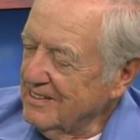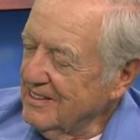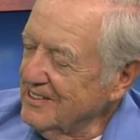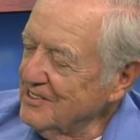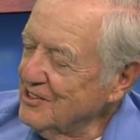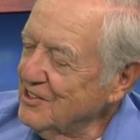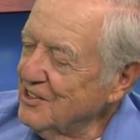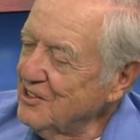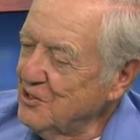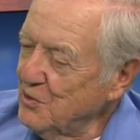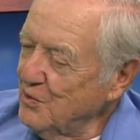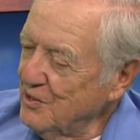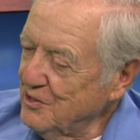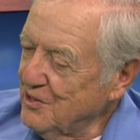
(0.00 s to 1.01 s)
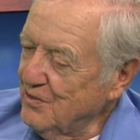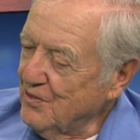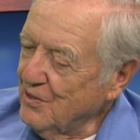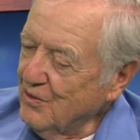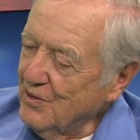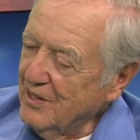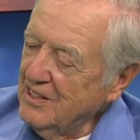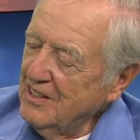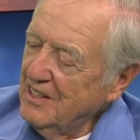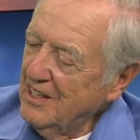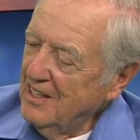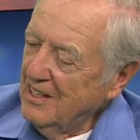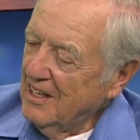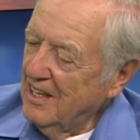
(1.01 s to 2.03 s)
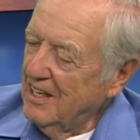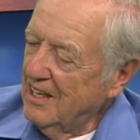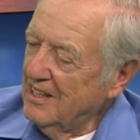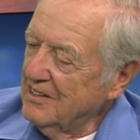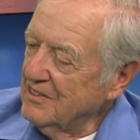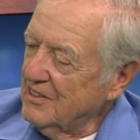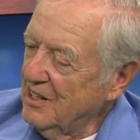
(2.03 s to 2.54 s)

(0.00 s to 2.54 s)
constituents, if you will, uh,